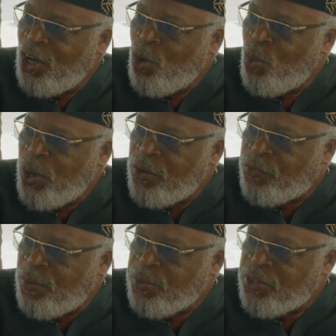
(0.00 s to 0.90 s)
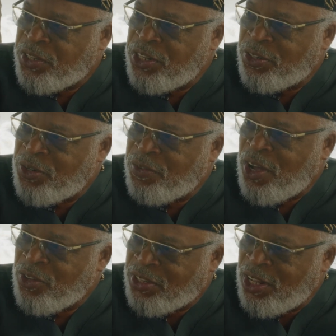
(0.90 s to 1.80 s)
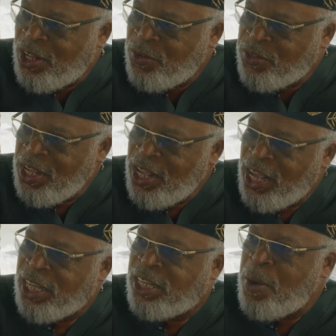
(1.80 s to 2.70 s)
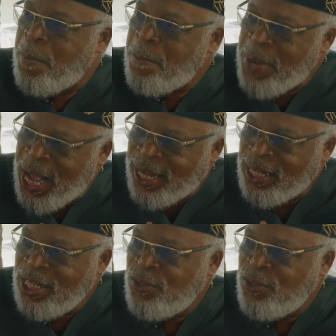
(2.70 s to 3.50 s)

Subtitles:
away from the center of ourselves and come back